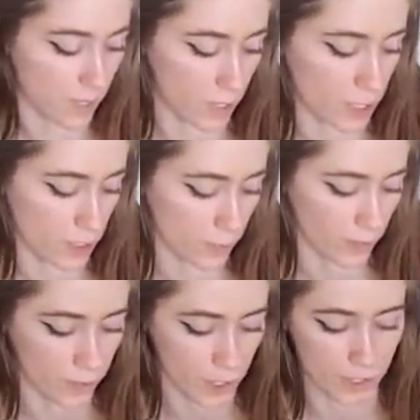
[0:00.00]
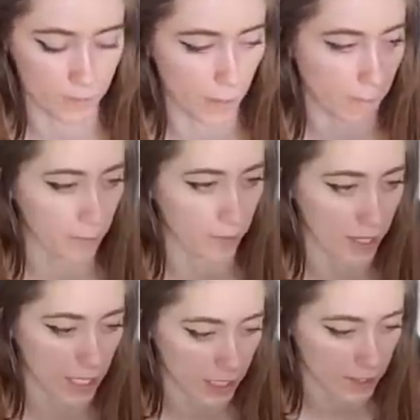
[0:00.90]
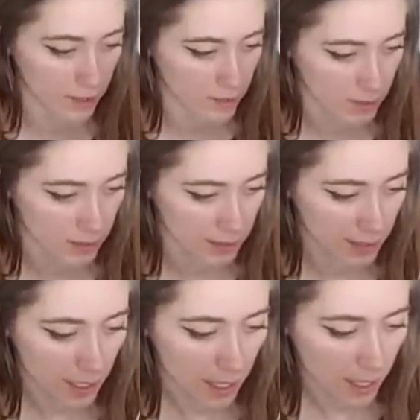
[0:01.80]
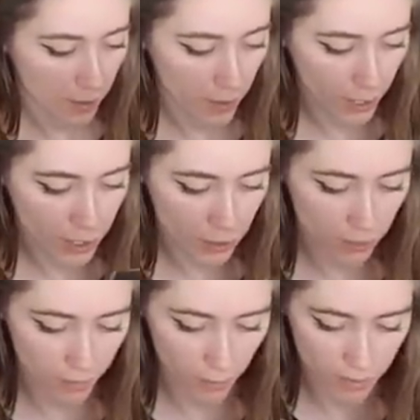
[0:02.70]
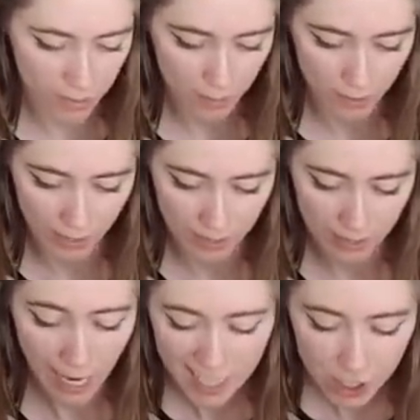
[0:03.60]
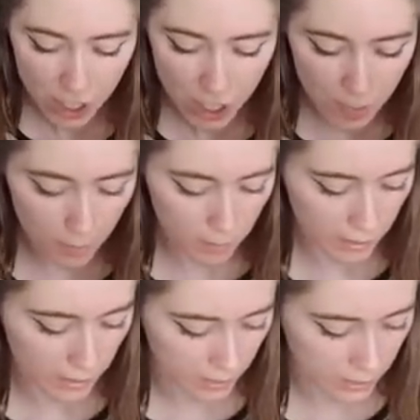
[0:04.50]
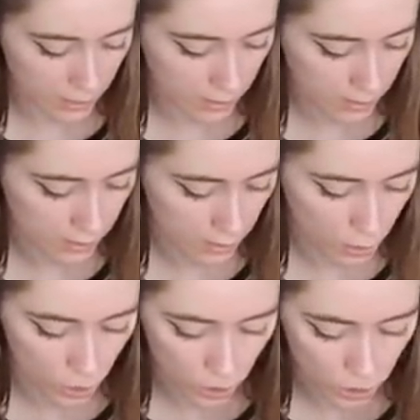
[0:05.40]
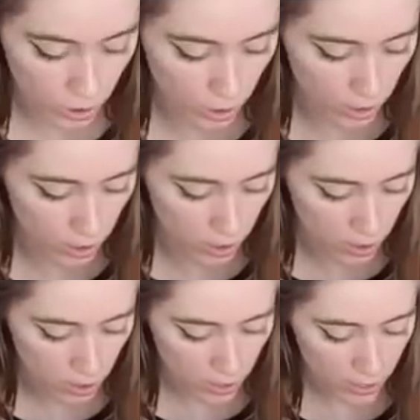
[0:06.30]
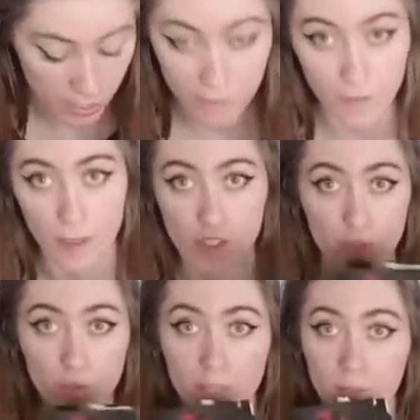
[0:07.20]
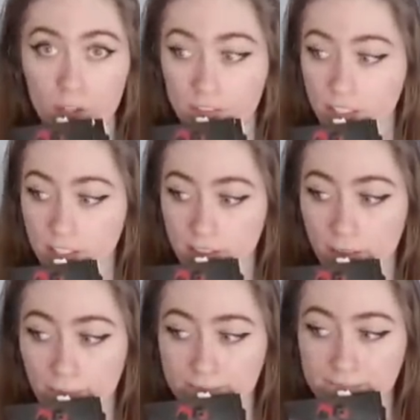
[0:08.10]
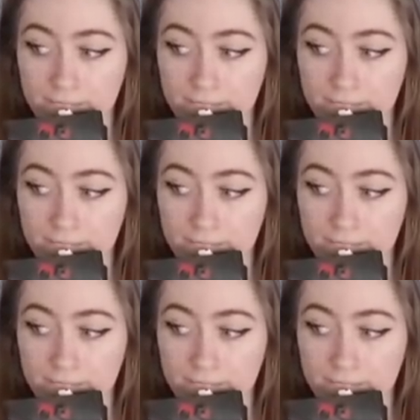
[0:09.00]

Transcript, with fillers: arch support, which is probably what I need. I don't know, I just tried to find ones that were like kind of cheap, but like looked good. And they fit my shoe like perfect, so,